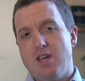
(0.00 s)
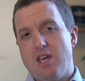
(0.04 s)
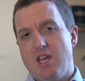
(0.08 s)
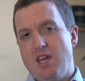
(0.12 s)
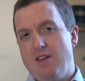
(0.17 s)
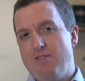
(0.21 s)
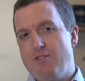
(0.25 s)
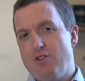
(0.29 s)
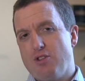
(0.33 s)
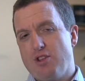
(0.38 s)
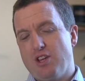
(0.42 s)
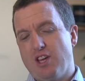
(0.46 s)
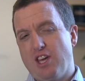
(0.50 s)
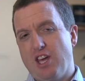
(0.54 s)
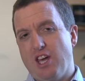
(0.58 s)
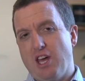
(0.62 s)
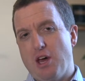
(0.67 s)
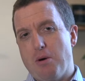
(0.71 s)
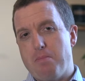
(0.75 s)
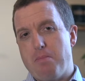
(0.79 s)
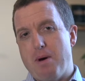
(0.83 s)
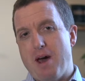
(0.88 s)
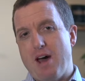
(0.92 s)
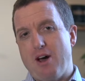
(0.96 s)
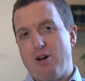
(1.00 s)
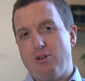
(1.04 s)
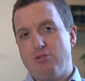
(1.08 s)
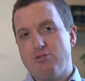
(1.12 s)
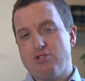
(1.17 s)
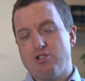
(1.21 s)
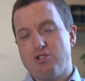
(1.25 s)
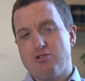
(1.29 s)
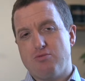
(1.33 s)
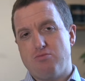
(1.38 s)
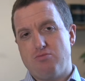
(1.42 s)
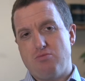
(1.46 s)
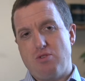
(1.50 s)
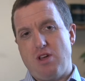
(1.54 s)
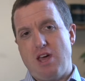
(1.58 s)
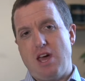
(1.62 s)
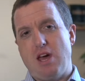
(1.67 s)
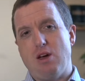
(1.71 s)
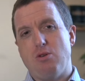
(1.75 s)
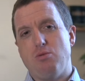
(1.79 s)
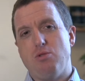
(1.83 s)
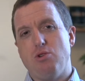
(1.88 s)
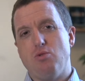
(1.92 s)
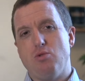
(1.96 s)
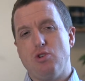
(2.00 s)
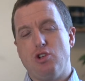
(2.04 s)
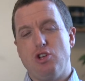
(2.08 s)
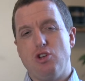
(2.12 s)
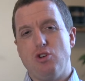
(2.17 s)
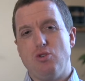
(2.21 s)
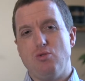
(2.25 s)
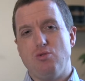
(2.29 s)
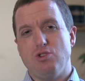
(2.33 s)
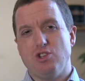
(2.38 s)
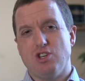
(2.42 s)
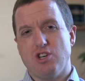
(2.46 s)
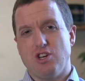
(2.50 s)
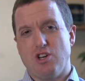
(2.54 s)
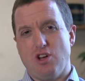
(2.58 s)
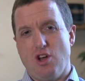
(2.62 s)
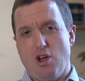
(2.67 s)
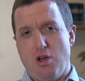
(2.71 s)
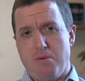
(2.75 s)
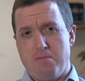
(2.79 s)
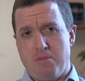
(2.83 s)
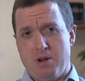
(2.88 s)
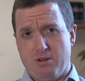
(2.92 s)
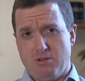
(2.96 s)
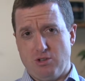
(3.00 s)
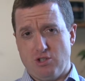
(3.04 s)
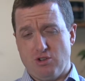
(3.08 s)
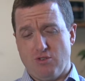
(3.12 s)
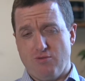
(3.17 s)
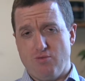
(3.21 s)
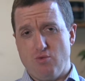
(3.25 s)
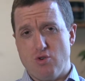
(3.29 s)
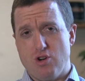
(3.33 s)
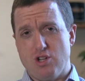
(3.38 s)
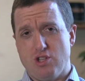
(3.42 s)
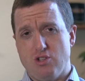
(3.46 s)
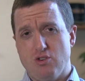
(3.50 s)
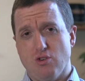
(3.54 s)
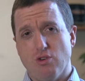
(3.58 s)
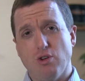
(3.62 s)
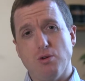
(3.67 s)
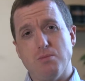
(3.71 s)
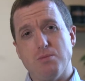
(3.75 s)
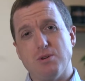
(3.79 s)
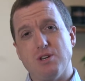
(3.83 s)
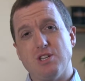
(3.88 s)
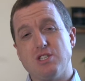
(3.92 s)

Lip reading: If you're thinking about how you would use a Microsoft Word document,